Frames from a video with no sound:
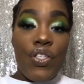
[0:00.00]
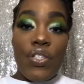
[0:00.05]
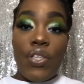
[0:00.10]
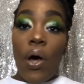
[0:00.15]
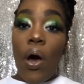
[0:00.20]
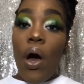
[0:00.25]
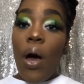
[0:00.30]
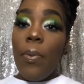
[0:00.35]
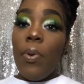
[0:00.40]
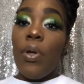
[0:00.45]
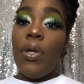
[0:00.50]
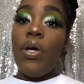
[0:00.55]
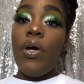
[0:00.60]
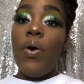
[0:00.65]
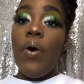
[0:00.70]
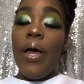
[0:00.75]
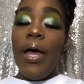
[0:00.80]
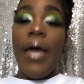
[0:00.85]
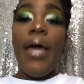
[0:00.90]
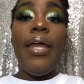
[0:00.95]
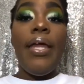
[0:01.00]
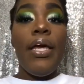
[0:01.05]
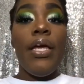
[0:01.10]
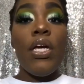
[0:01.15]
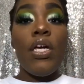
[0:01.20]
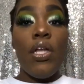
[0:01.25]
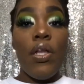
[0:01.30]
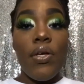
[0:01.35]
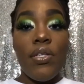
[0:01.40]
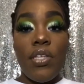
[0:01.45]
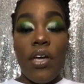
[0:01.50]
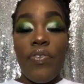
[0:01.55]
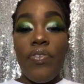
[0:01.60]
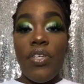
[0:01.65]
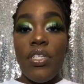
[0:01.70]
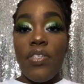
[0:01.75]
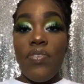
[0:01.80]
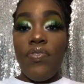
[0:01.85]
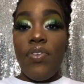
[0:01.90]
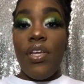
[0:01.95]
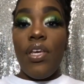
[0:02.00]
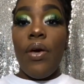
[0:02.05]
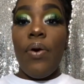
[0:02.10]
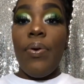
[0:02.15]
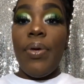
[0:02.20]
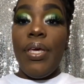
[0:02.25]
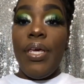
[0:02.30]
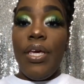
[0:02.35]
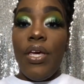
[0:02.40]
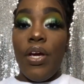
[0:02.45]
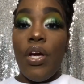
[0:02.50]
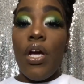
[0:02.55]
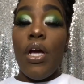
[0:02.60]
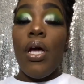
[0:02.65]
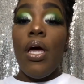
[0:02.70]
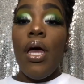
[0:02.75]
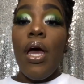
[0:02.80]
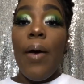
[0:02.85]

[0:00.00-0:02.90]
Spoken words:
I'm gonna go ahead and close off this video here.